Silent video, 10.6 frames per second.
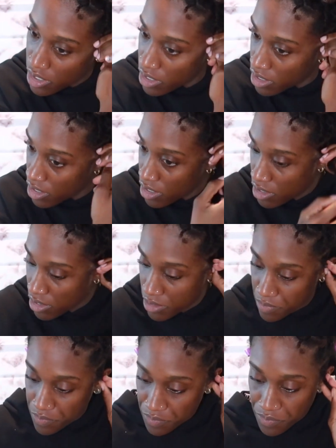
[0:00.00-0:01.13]

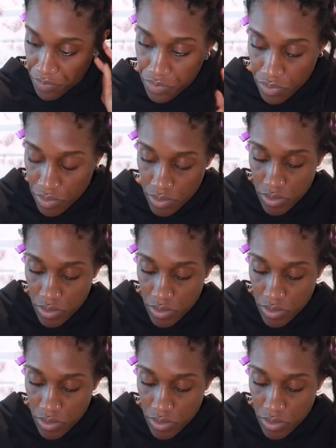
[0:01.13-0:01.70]
No one is speaking in this clip.